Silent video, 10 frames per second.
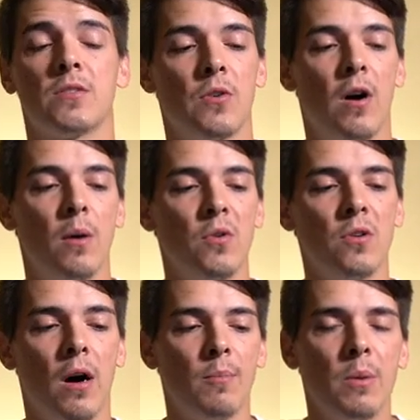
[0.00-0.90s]
So
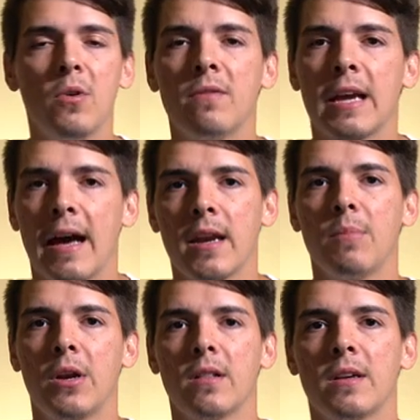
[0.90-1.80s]
I'll be moving out of
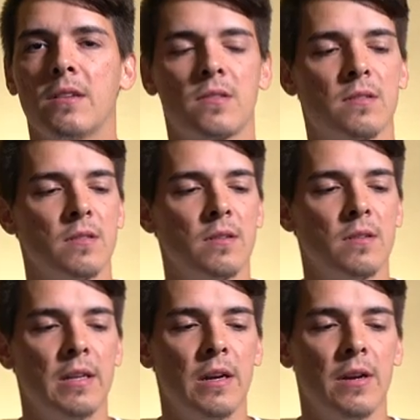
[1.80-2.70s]
mirrorless,
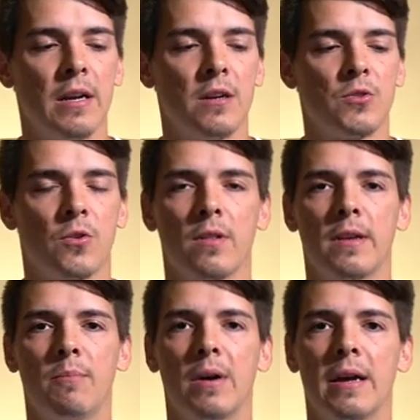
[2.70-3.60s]
you know, here
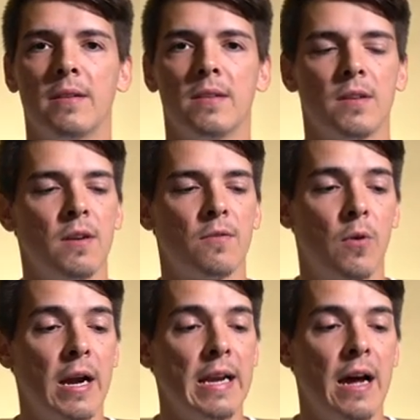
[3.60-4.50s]
shortly, but
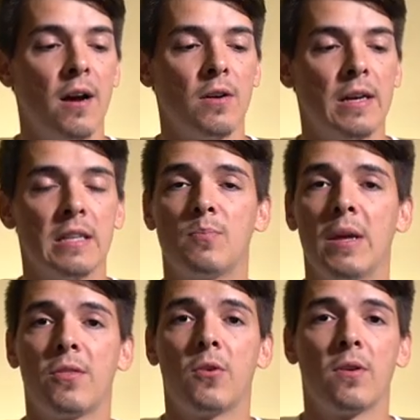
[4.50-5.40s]
for right now, it's
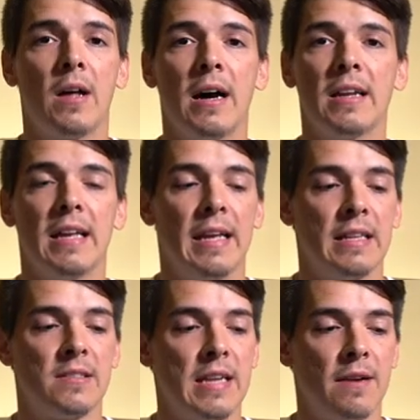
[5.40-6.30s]
been through a lot and it's